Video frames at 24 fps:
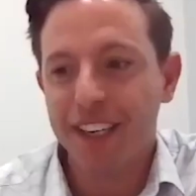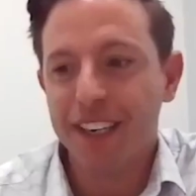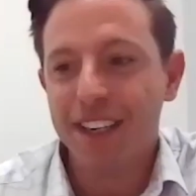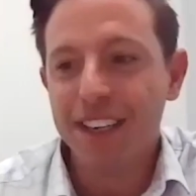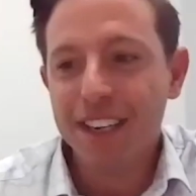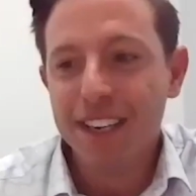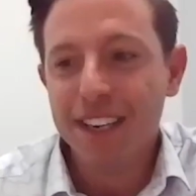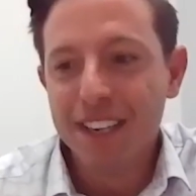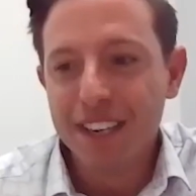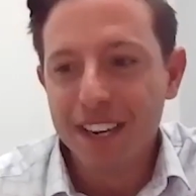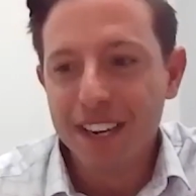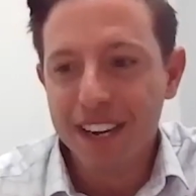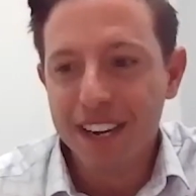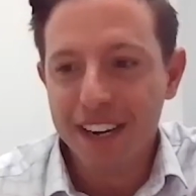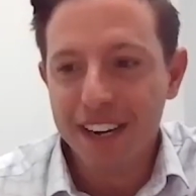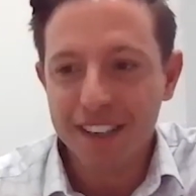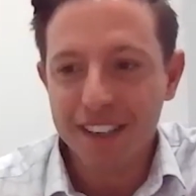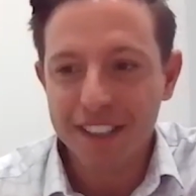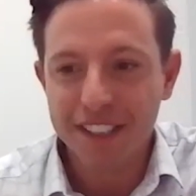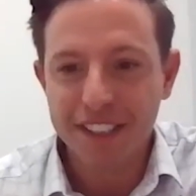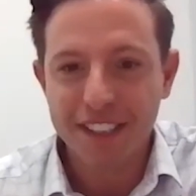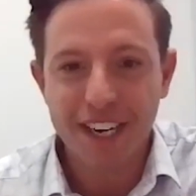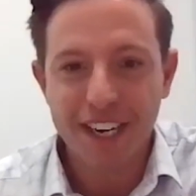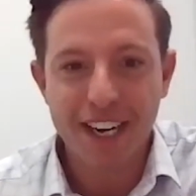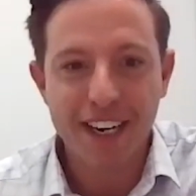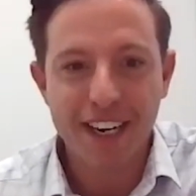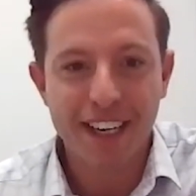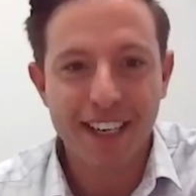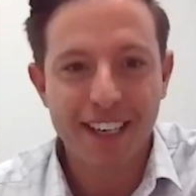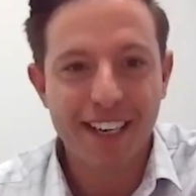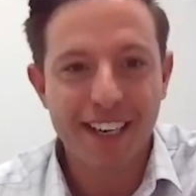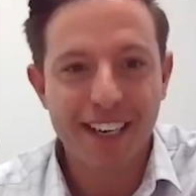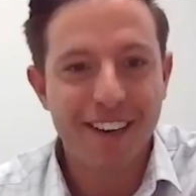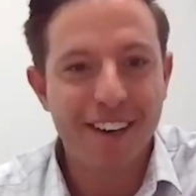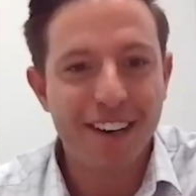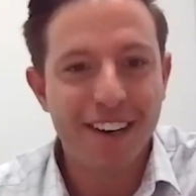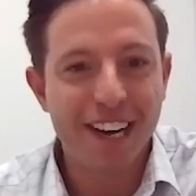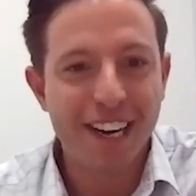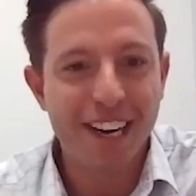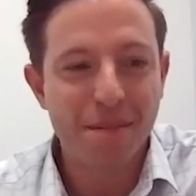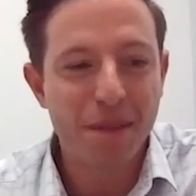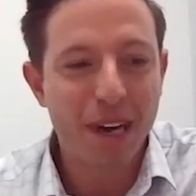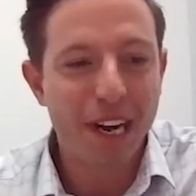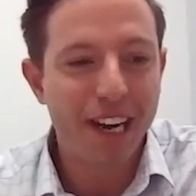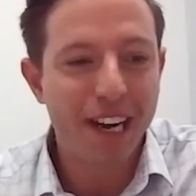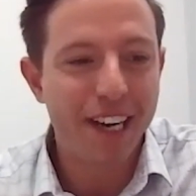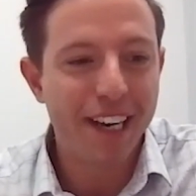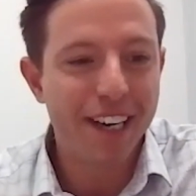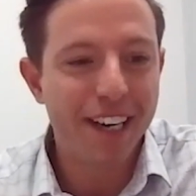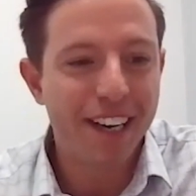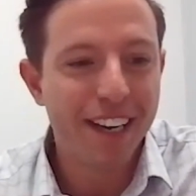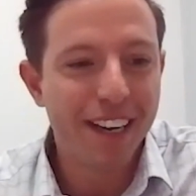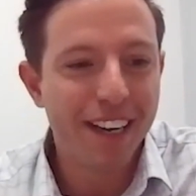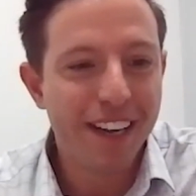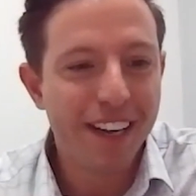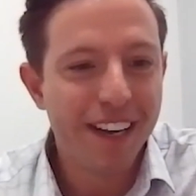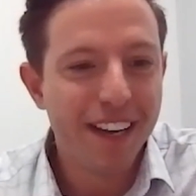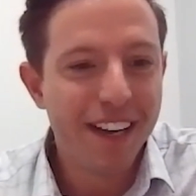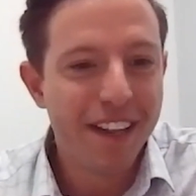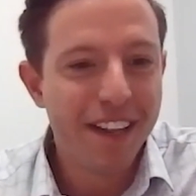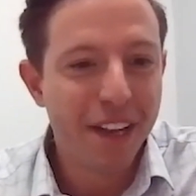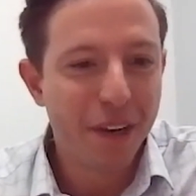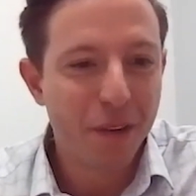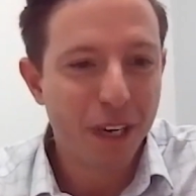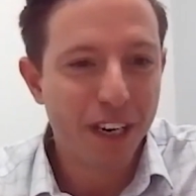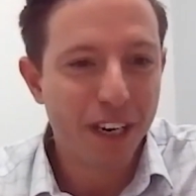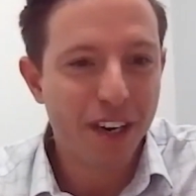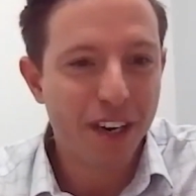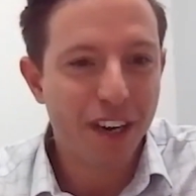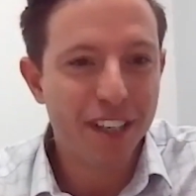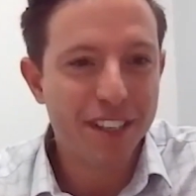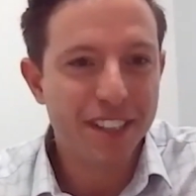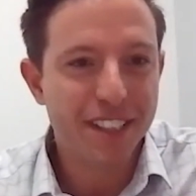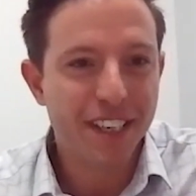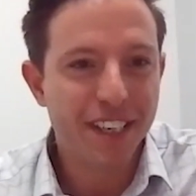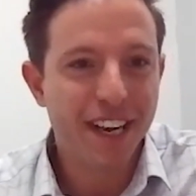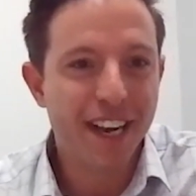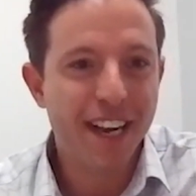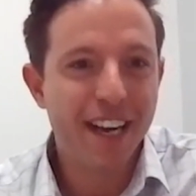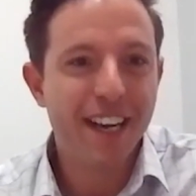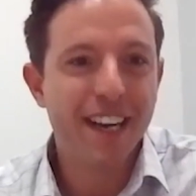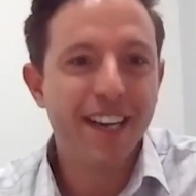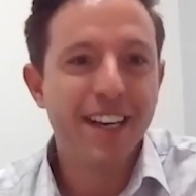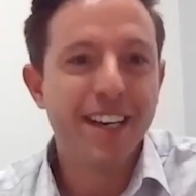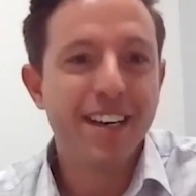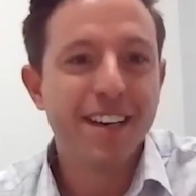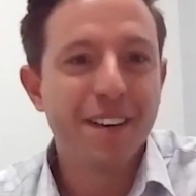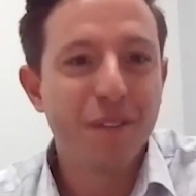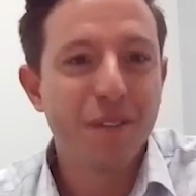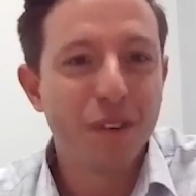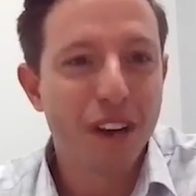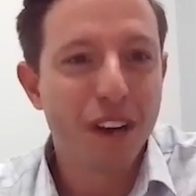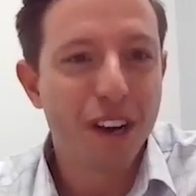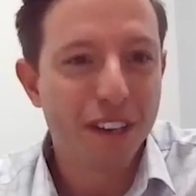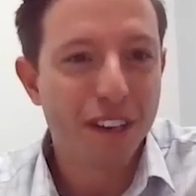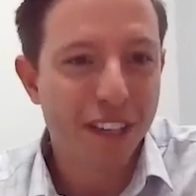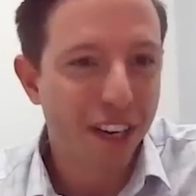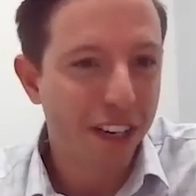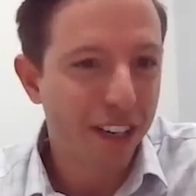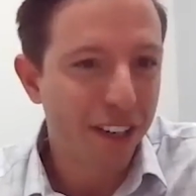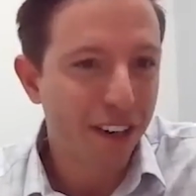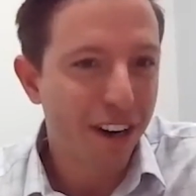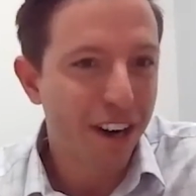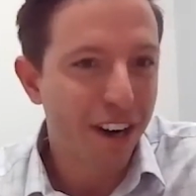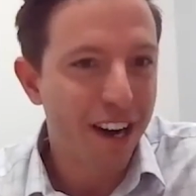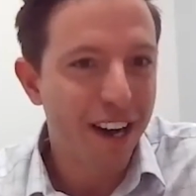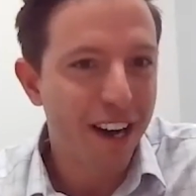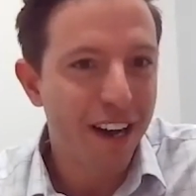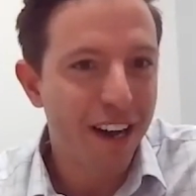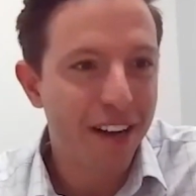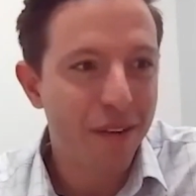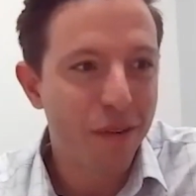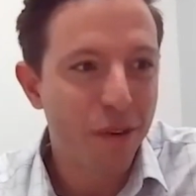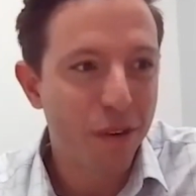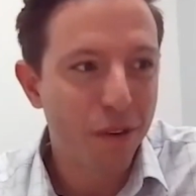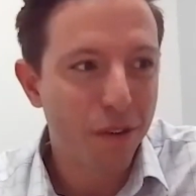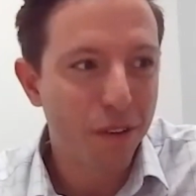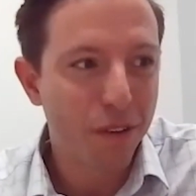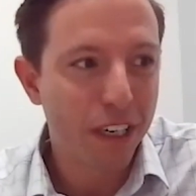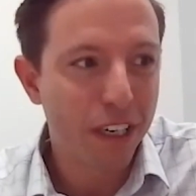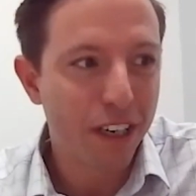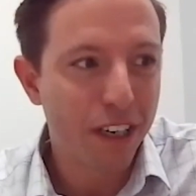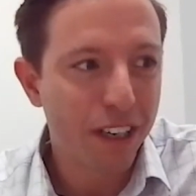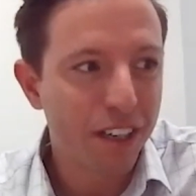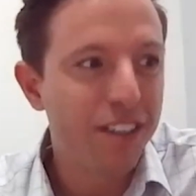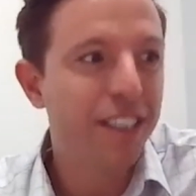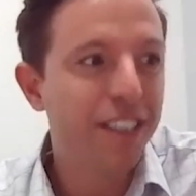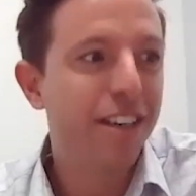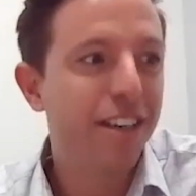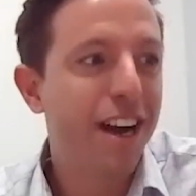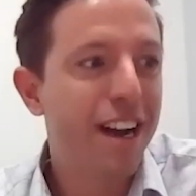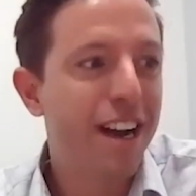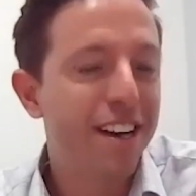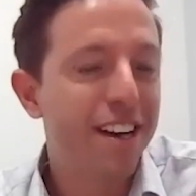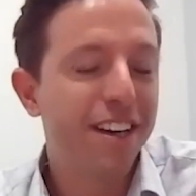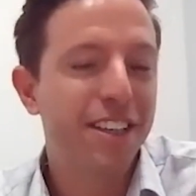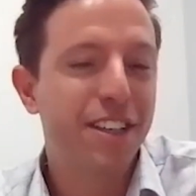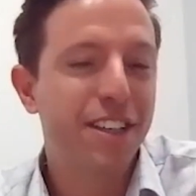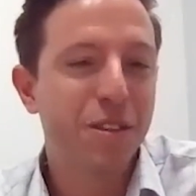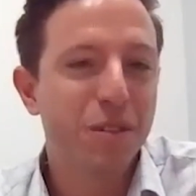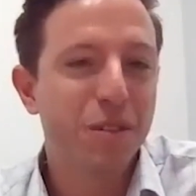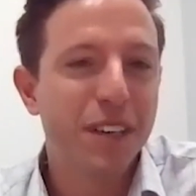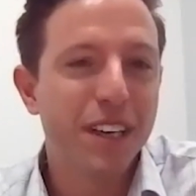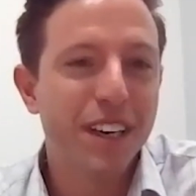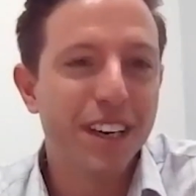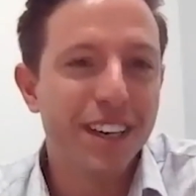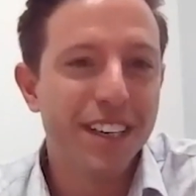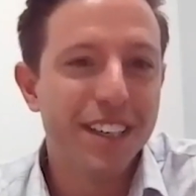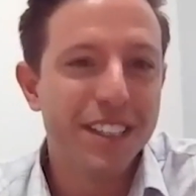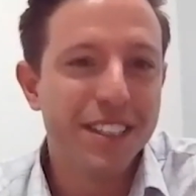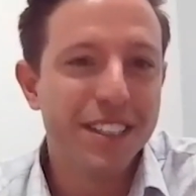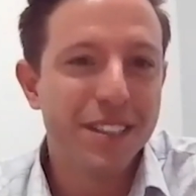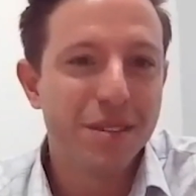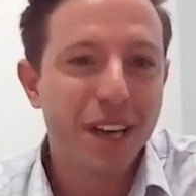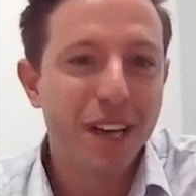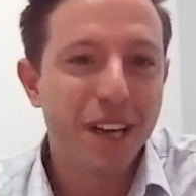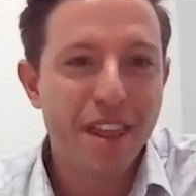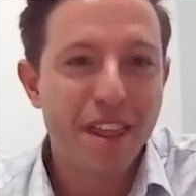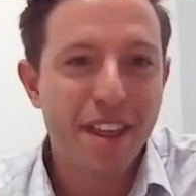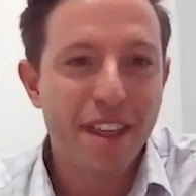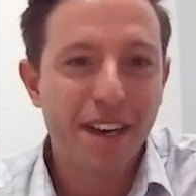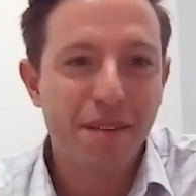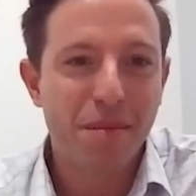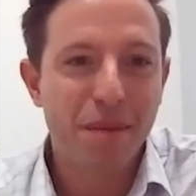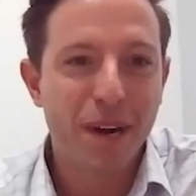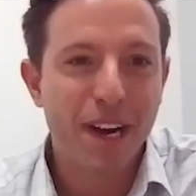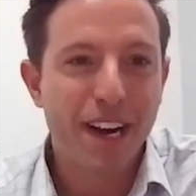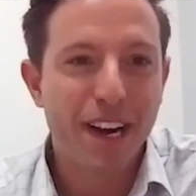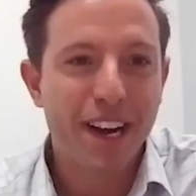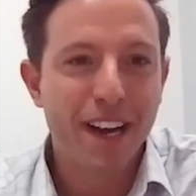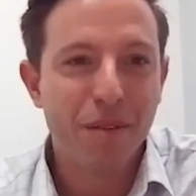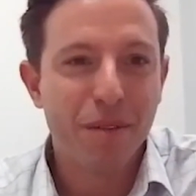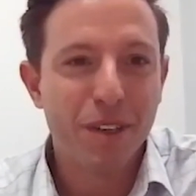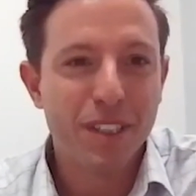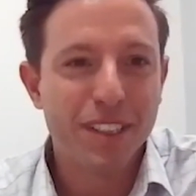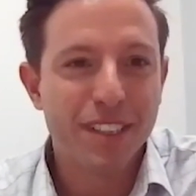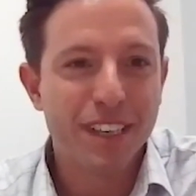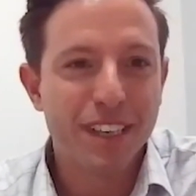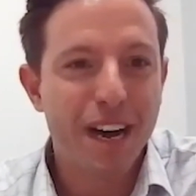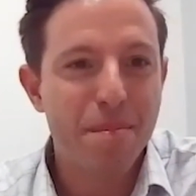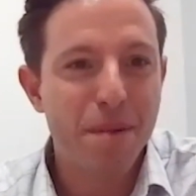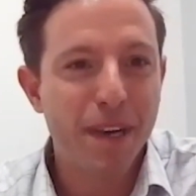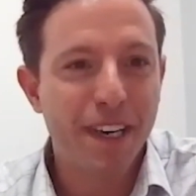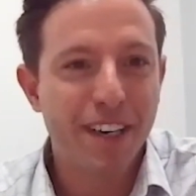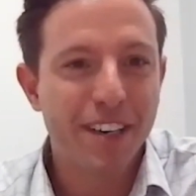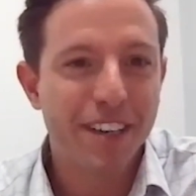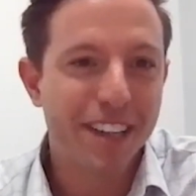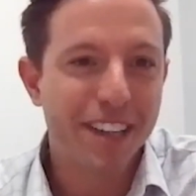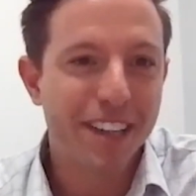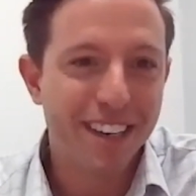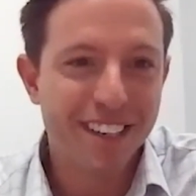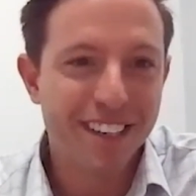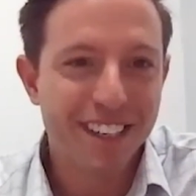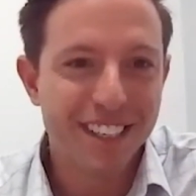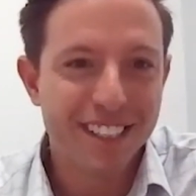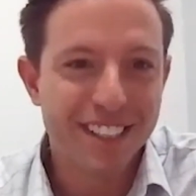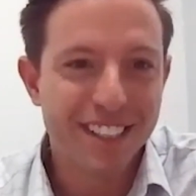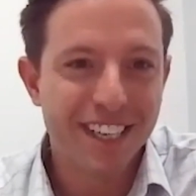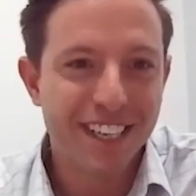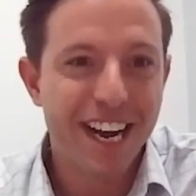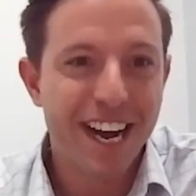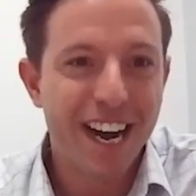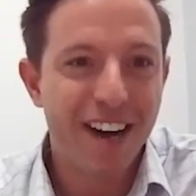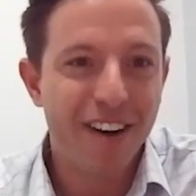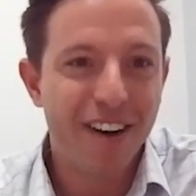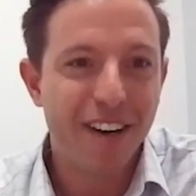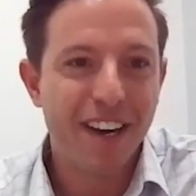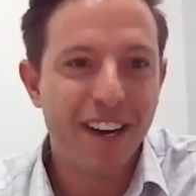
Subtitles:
and understanding, you know, like I think we could all say when we're earlier on in our careers, I think my head was a lot bigger than it is now.